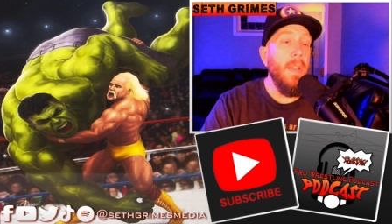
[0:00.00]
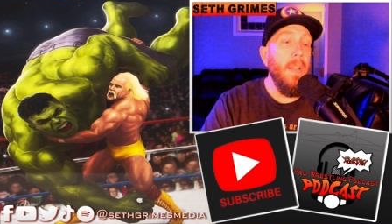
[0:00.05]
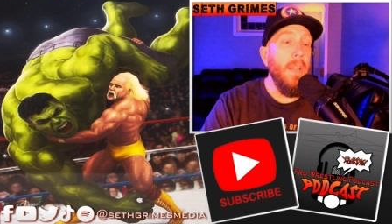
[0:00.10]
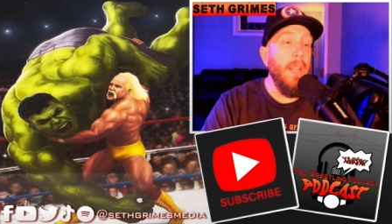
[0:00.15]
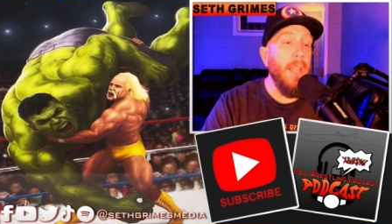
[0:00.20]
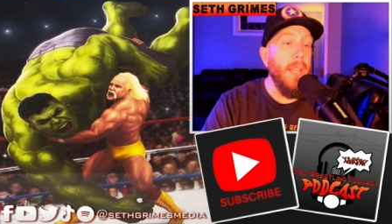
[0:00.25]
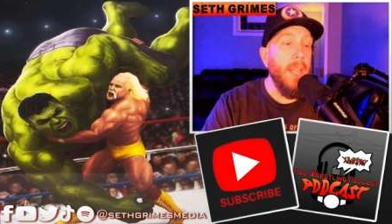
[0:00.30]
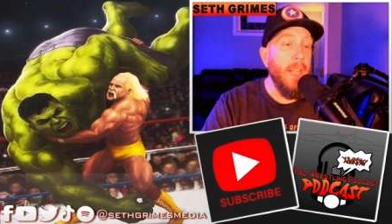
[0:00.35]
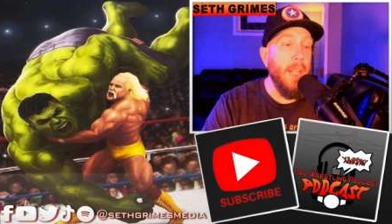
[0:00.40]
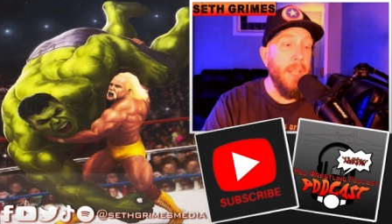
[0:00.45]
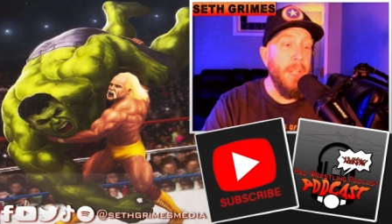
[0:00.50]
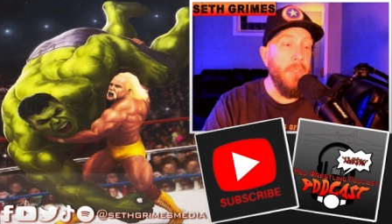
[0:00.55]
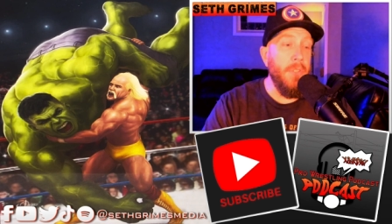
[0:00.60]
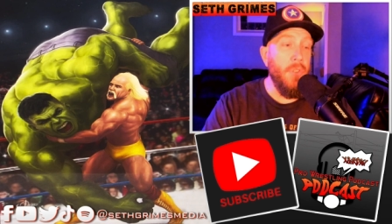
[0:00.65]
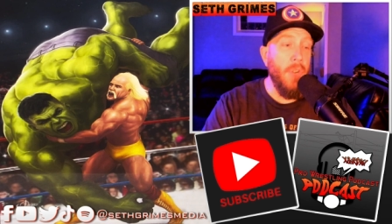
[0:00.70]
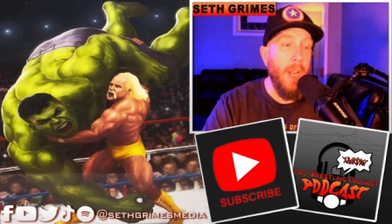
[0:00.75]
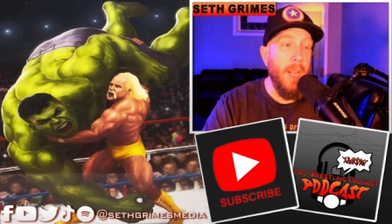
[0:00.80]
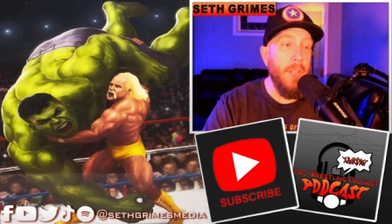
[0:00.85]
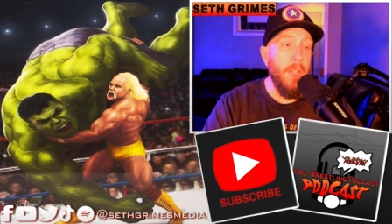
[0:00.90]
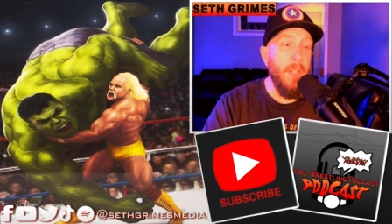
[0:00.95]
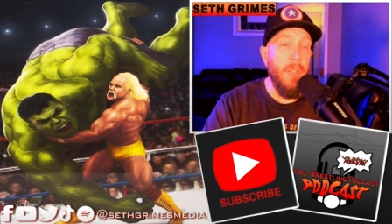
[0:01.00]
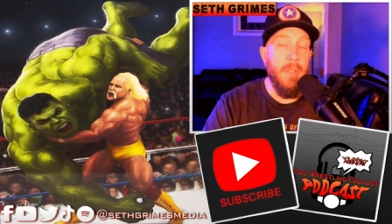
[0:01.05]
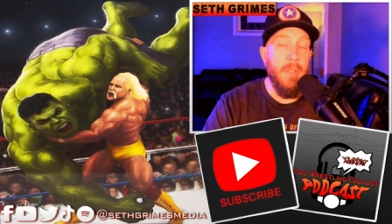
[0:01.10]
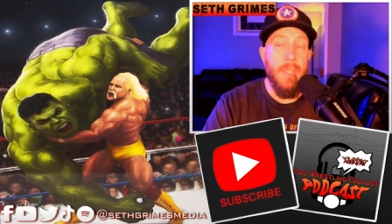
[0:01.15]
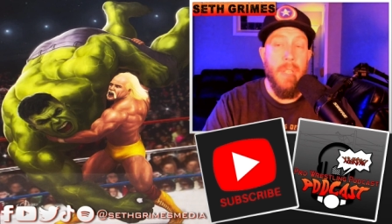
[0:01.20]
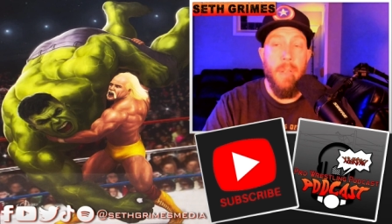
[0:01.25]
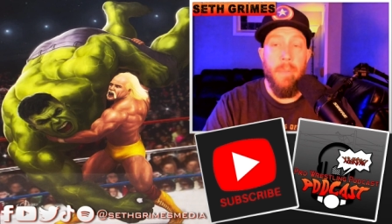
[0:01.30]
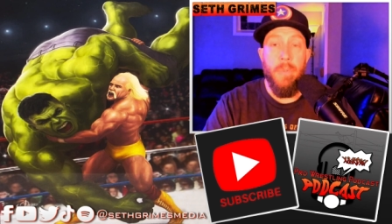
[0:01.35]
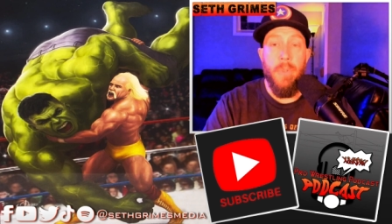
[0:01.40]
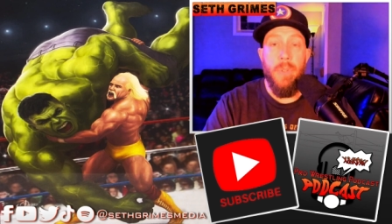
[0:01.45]
and tried to use
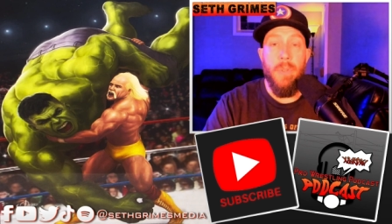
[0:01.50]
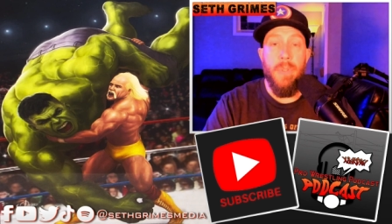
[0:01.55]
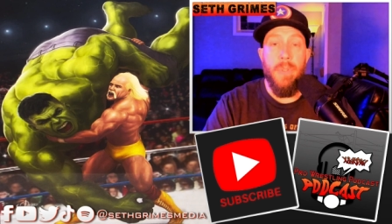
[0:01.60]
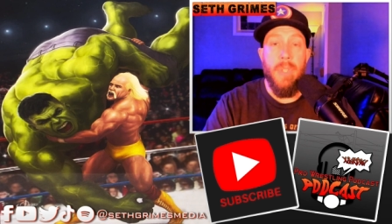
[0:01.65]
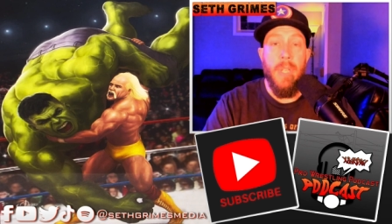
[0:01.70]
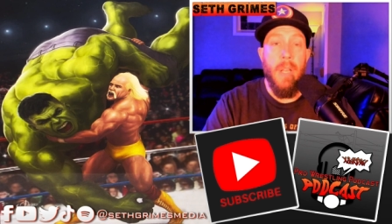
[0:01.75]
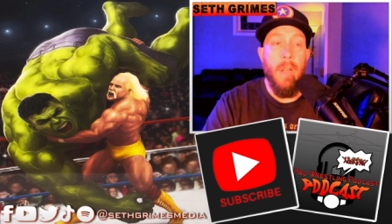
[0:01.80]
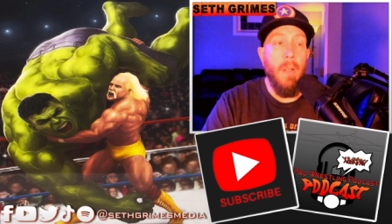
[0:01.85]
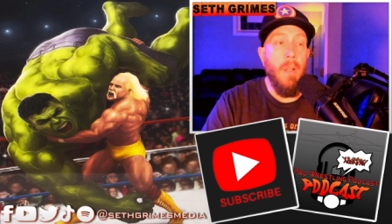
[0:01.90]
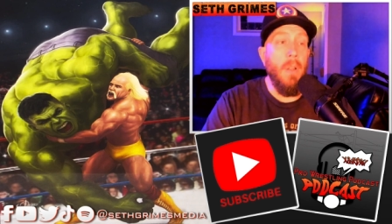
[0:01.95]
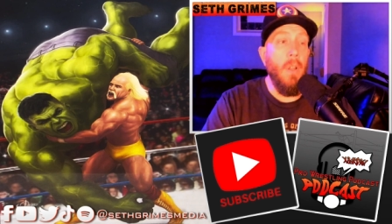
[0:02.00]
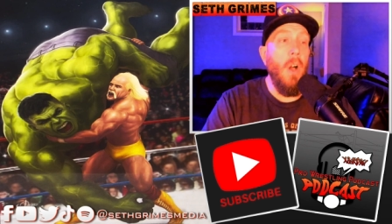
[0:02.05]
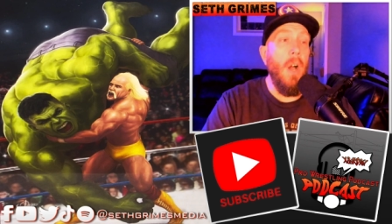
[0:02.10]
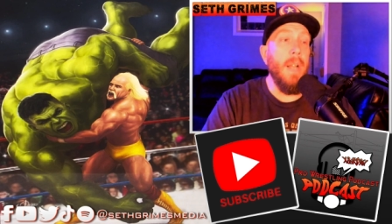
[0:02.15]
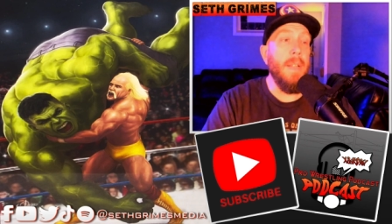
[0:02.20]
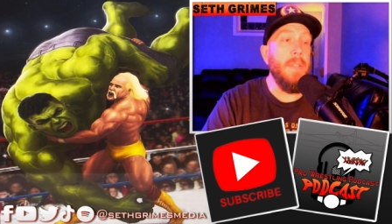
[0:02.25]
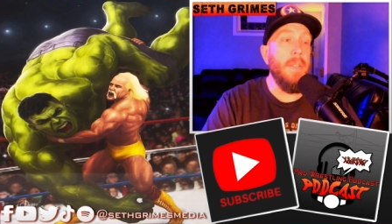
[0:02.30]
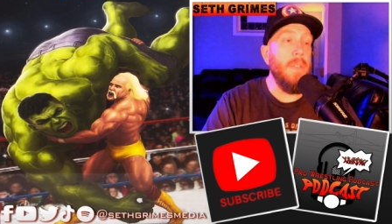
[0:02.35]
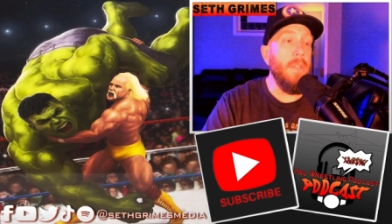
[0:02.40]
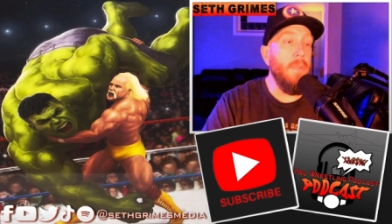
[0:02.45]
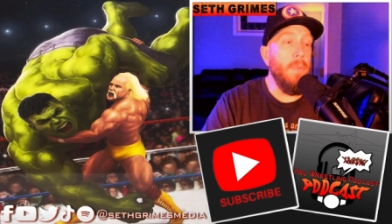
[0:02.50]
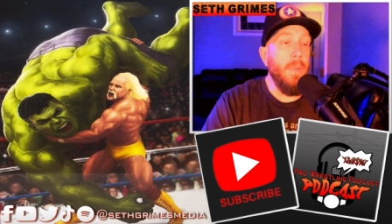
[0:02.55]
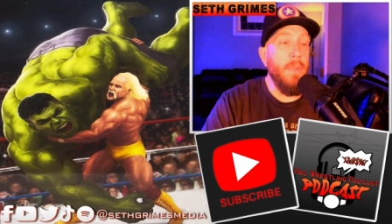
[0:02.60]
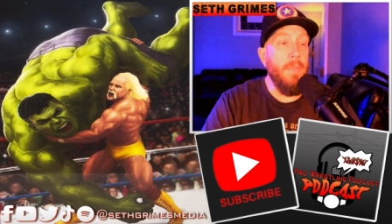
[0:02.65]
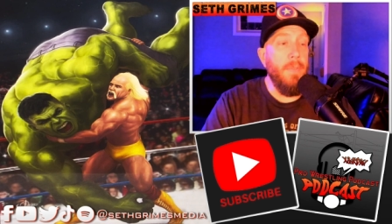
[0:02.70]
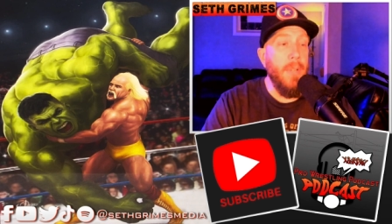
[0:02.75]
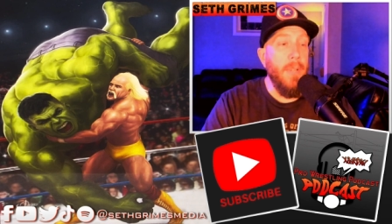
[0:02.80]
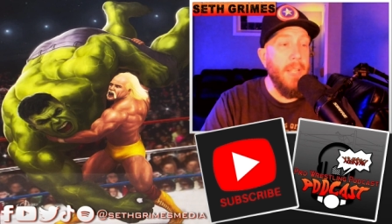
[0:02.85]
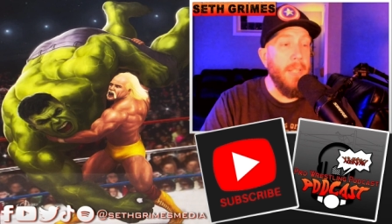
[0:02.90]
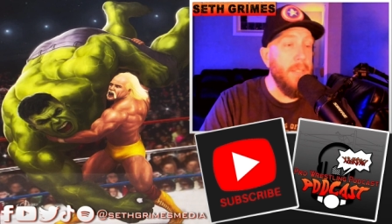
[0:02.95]
them to settle a lawsuit with
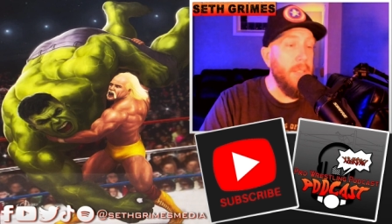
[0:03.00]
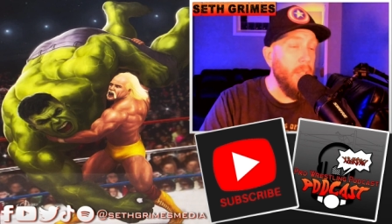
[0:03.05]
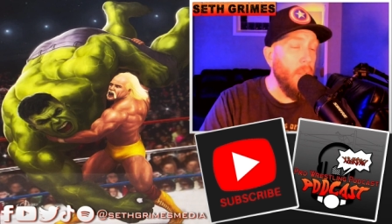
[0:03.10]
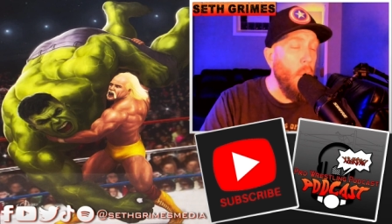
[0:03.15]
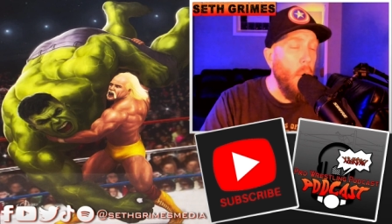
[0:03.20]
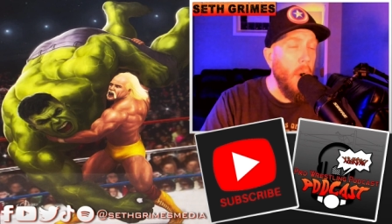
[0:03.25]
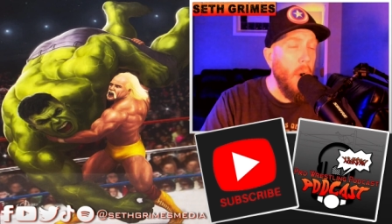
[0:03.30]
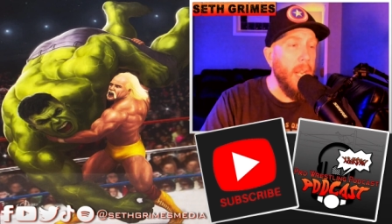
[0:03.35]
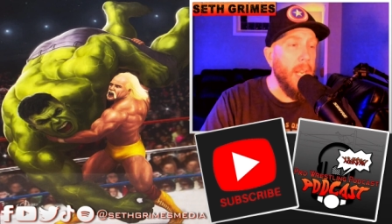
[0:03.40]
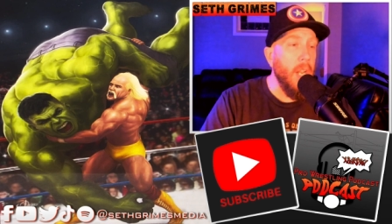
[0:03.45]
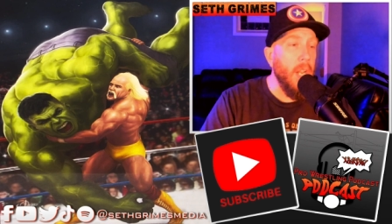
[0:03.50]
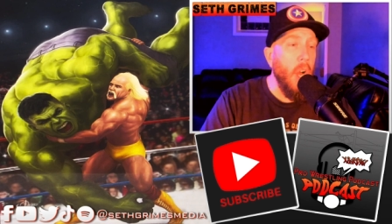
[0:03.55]
Vince. According to